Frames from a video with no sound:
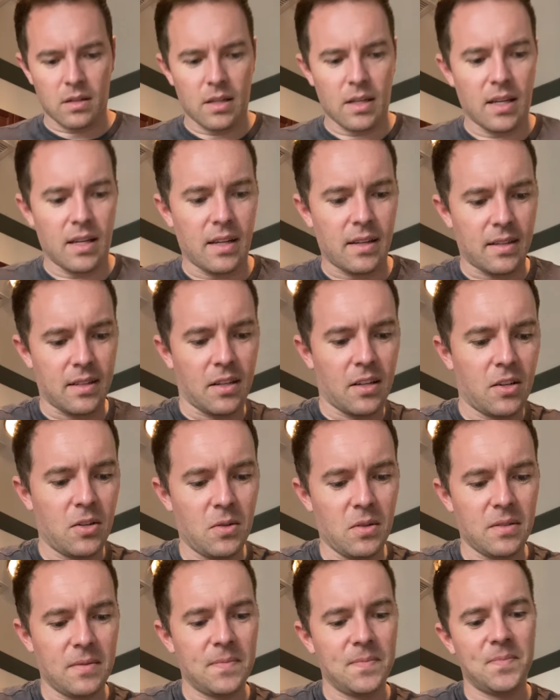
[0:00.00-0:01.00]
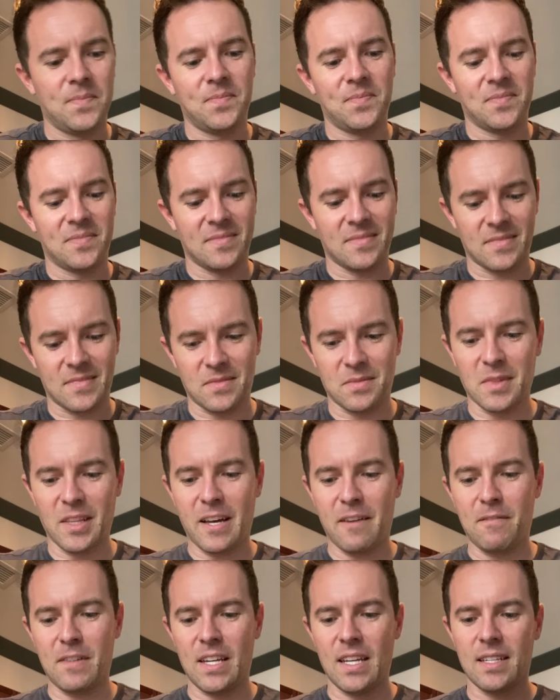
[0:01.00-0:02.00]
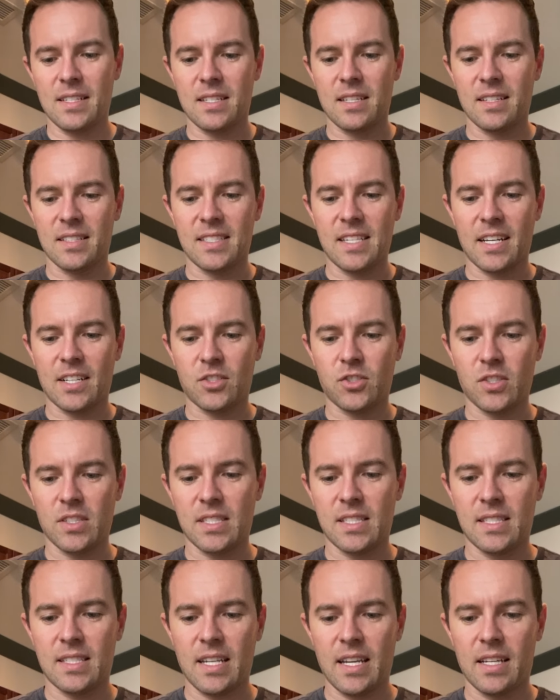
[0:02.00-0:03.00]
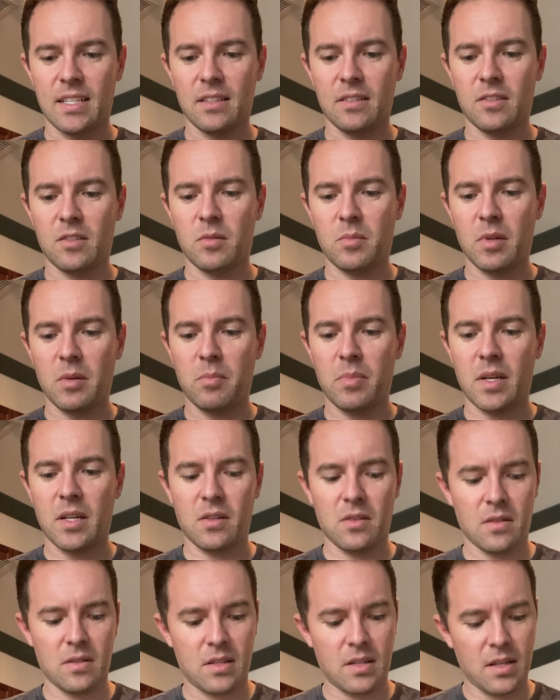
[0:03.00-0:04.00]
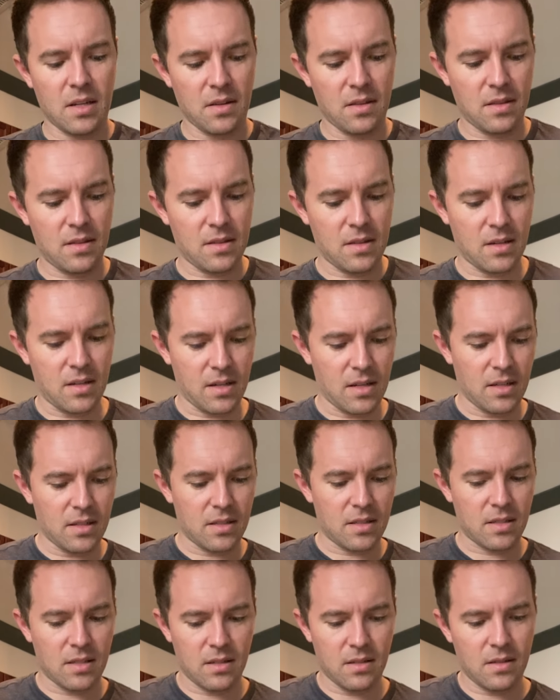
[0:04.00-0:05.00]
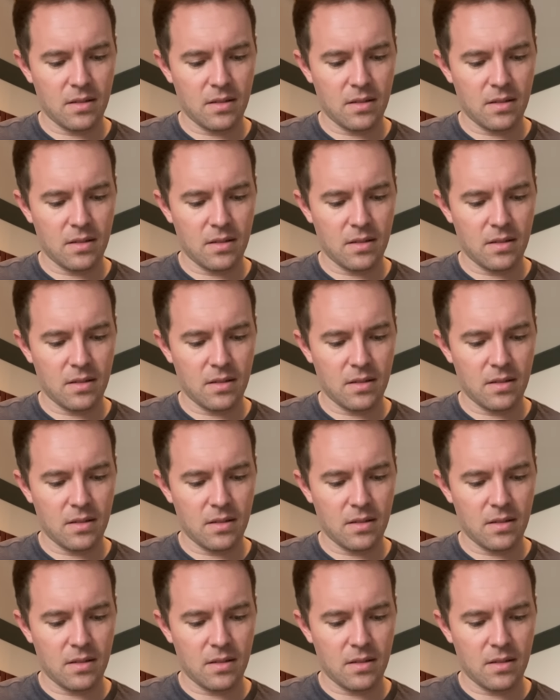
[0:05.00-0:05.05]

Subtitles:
Yeah, cool. I'm loving it. It's actually staying a little bit better than I thought.